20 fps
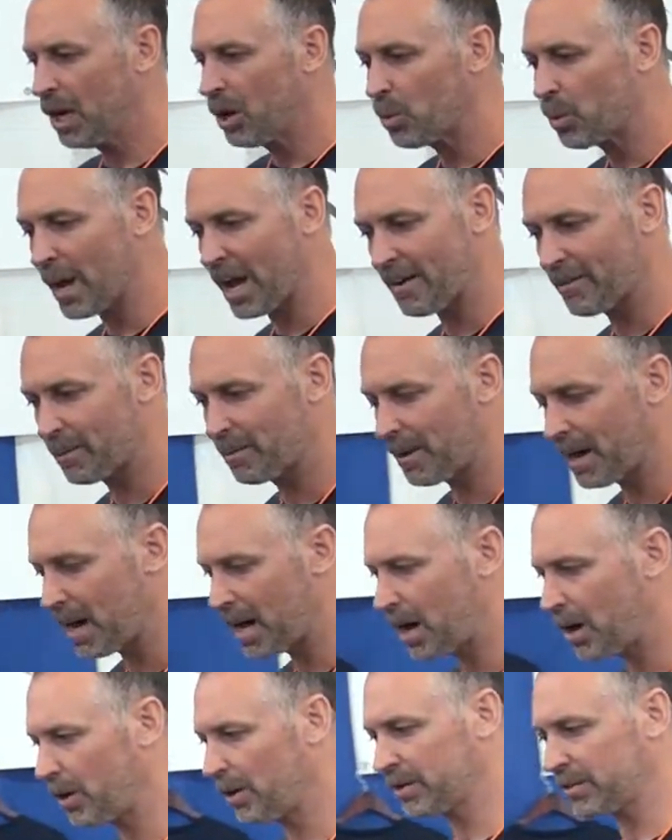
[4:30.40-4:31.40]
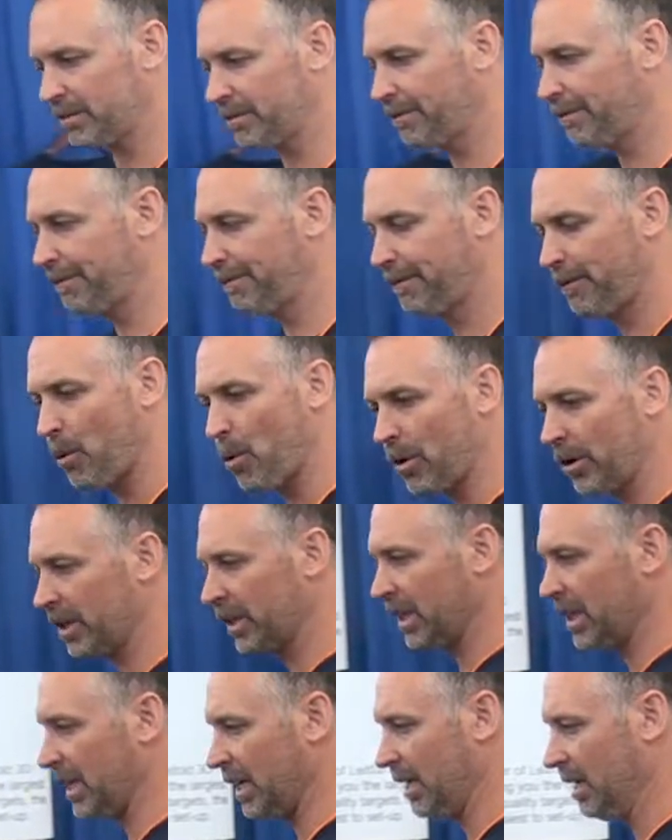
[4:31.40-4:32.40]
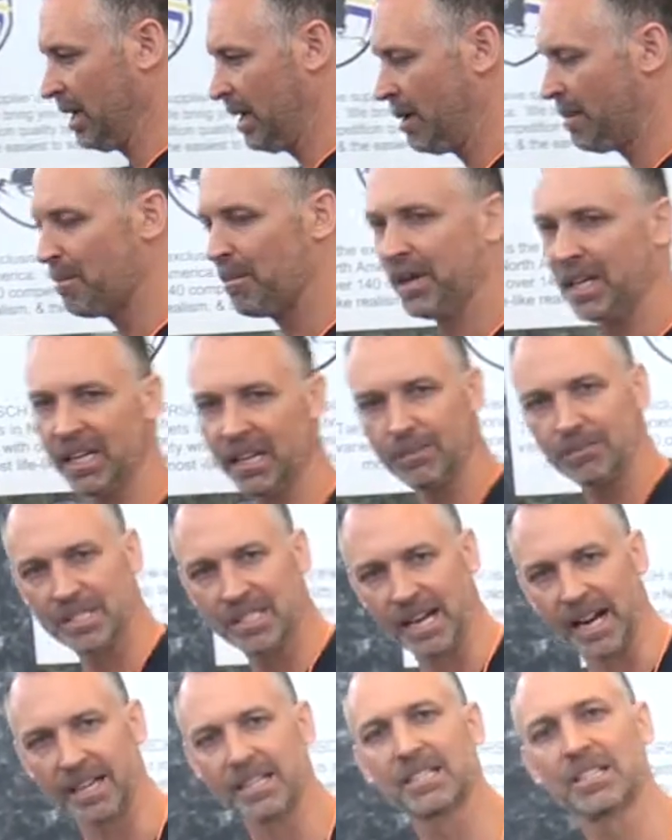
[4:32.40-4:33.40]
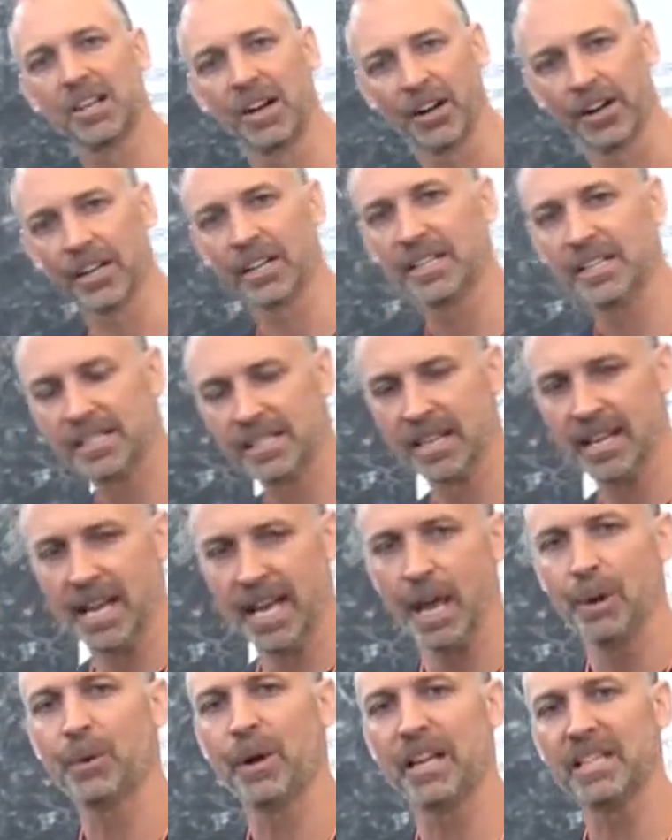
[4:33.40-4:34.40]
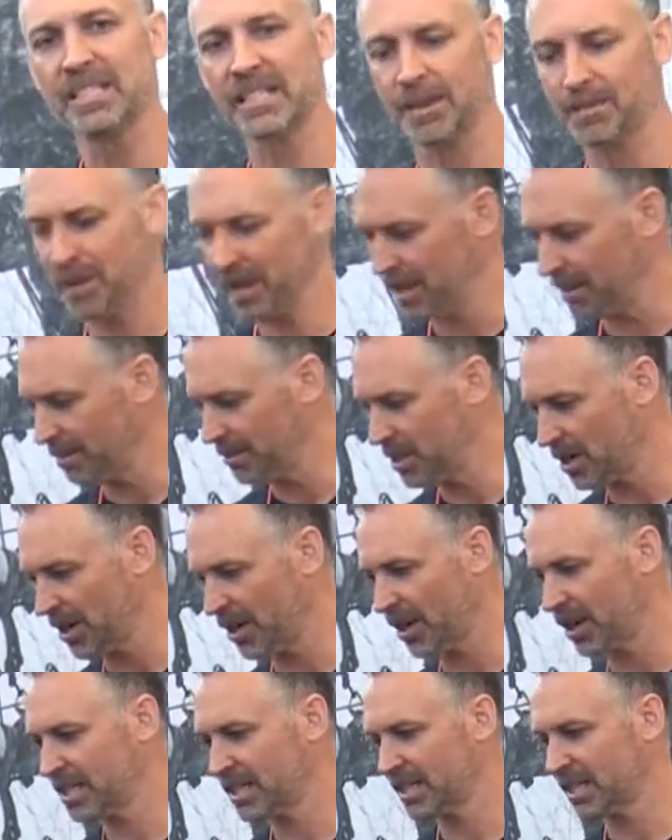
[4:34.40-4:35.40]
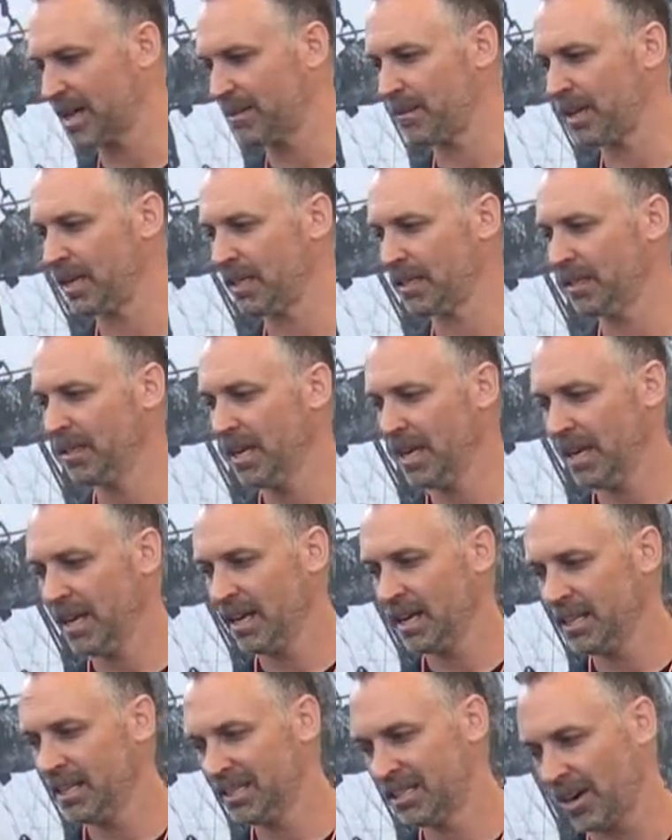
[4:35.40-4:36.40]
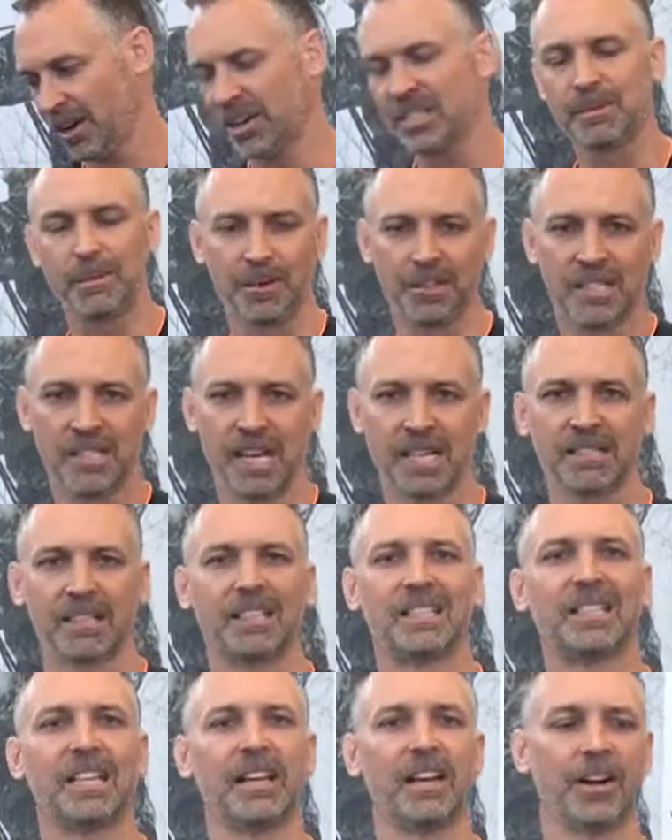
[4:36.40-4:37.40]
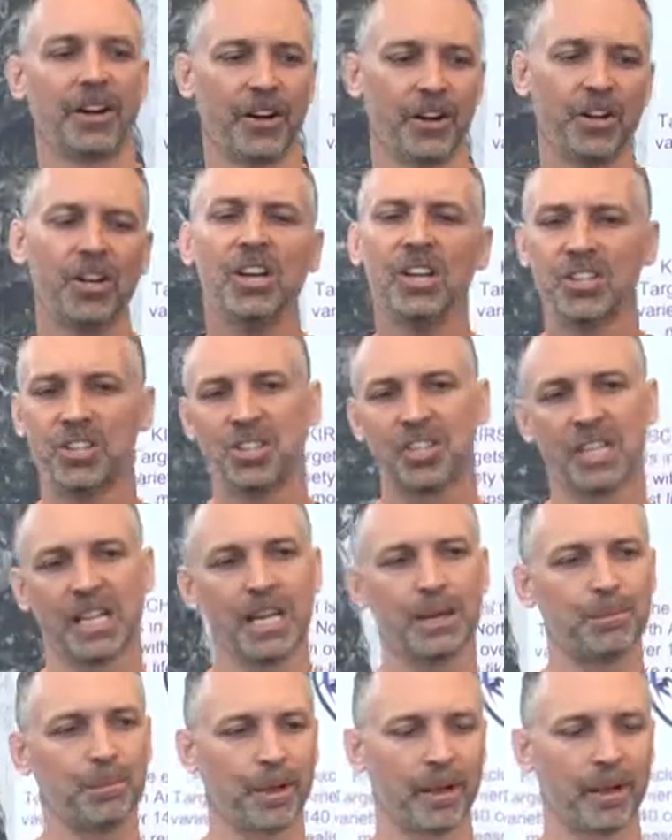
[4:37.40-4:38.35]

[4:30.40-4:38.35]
We have about 40 medium-sized targets. When I say medium targets, I mean targets about the size of a deer, sheep.